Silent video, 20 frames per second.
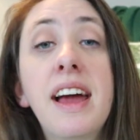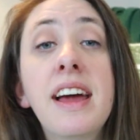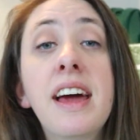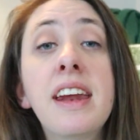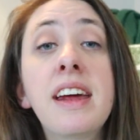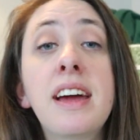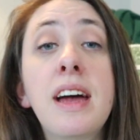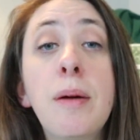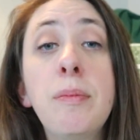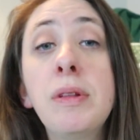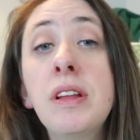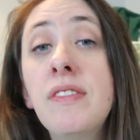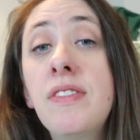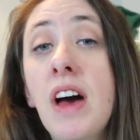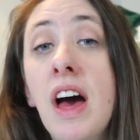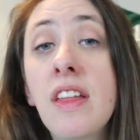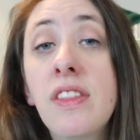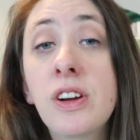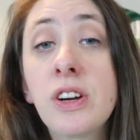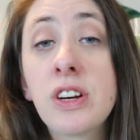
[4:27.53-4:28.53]
I got a couple of
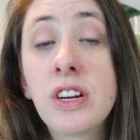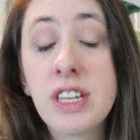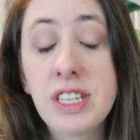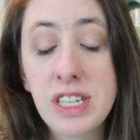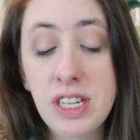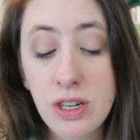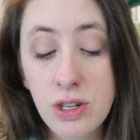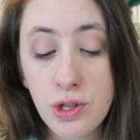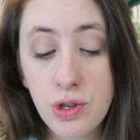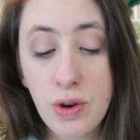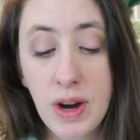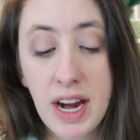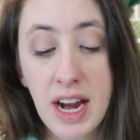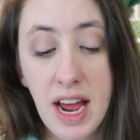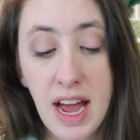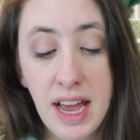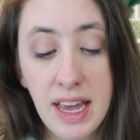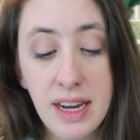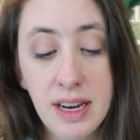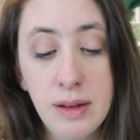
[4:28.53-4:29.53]
other tiered tray
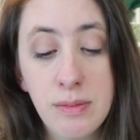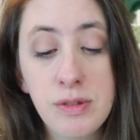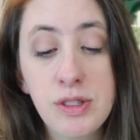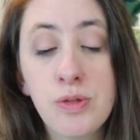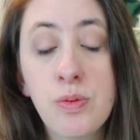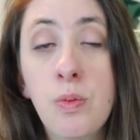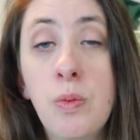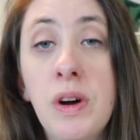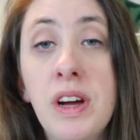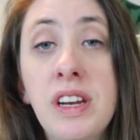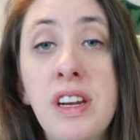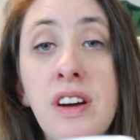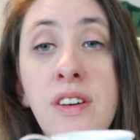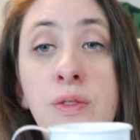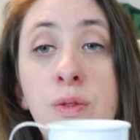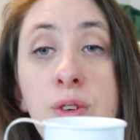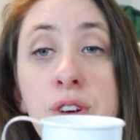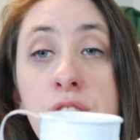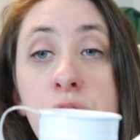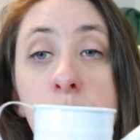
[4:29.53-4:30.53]
items, one
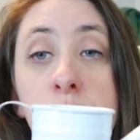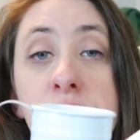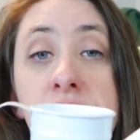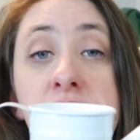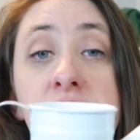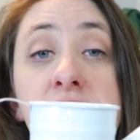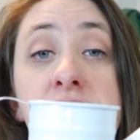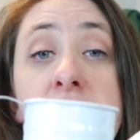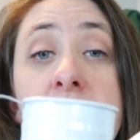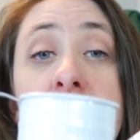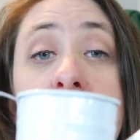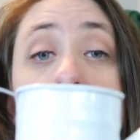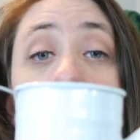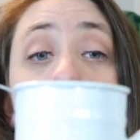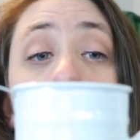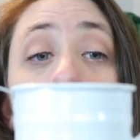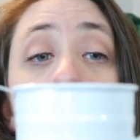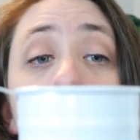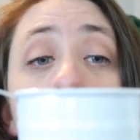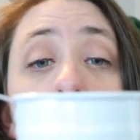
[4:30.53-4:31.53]
of which was this
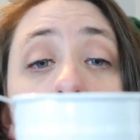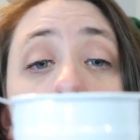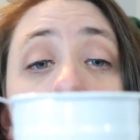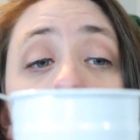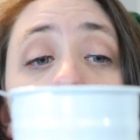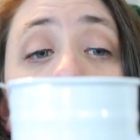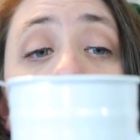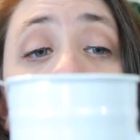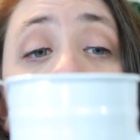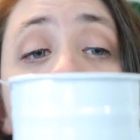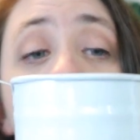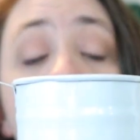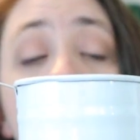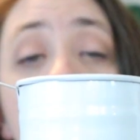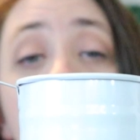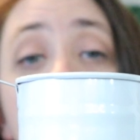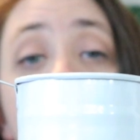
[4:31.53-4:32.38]
cute little